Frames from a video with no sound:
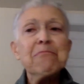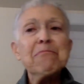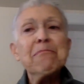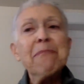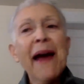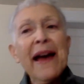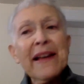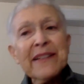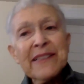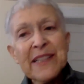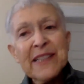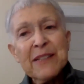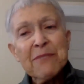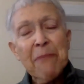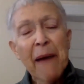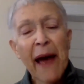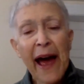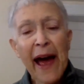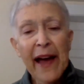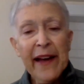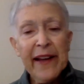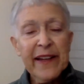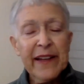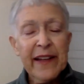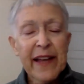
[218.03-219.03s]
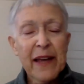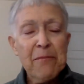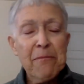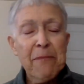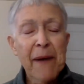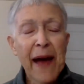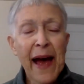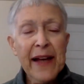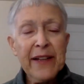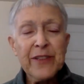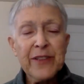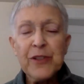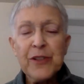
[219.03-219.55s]
bounce back and get
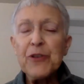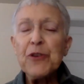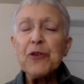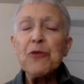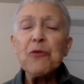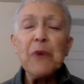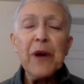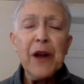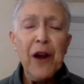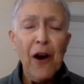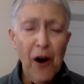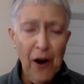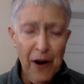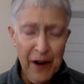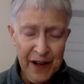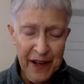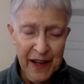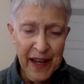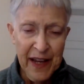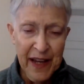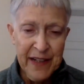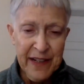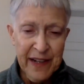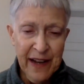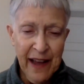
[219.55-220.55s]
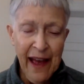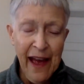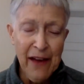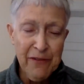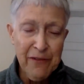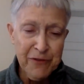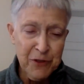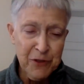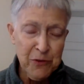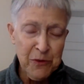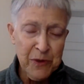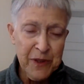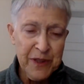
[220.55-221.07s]
back to who we are again
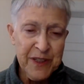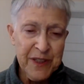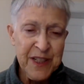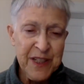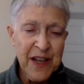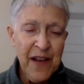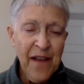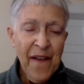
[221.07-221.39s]
afterwards.